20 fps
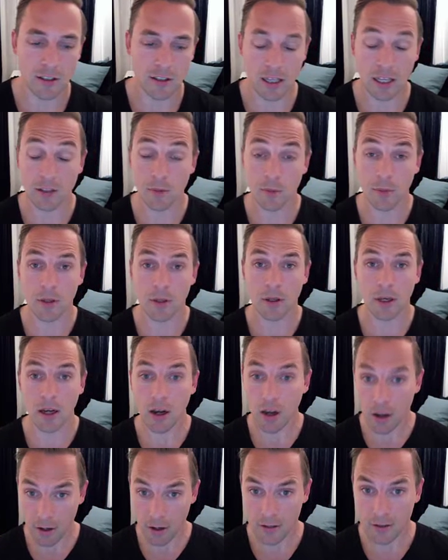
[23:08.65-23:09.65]
And that's
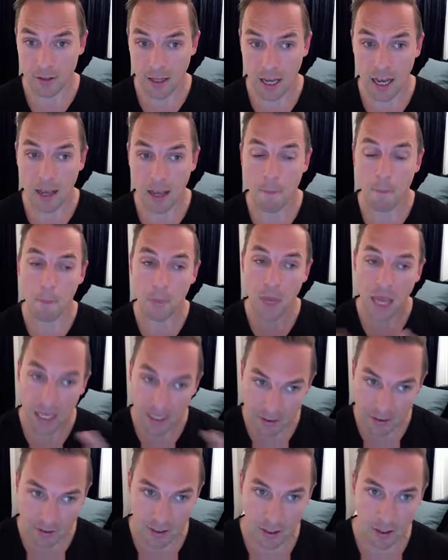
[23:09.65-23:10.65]
because I am
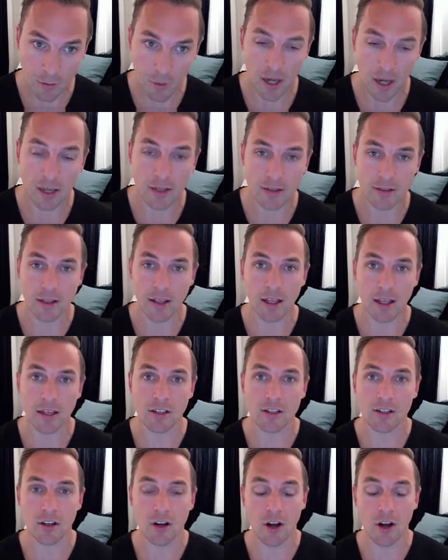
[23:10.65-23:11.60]
basing my installation